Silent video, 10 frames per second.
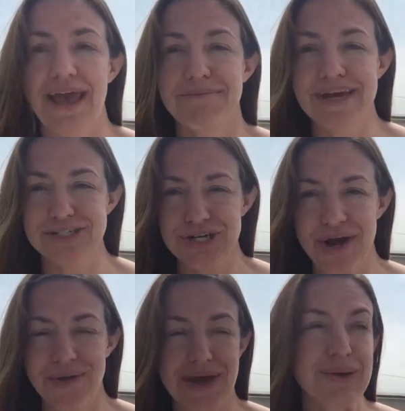I'm not sure
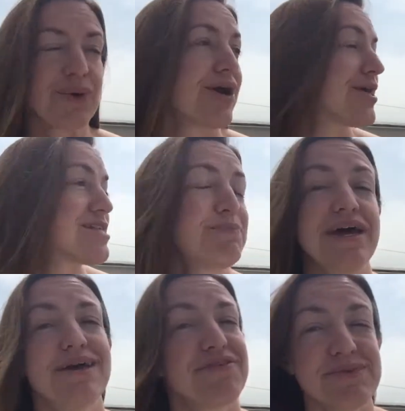how that works,
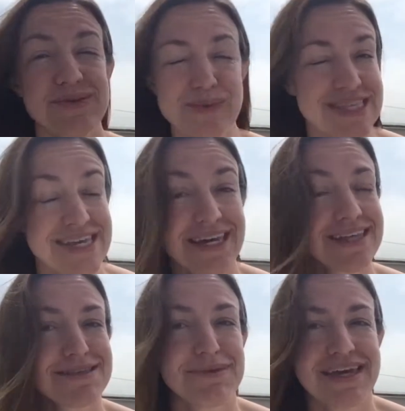but if I'm squinting,
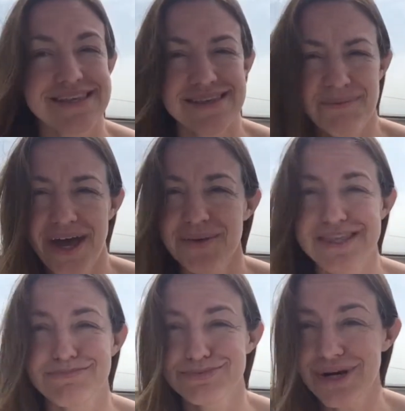it's because somehow
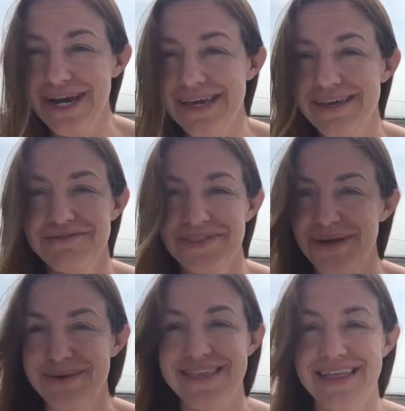it's bright even
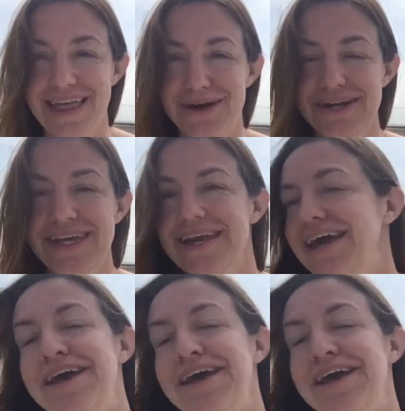though it's cloudy.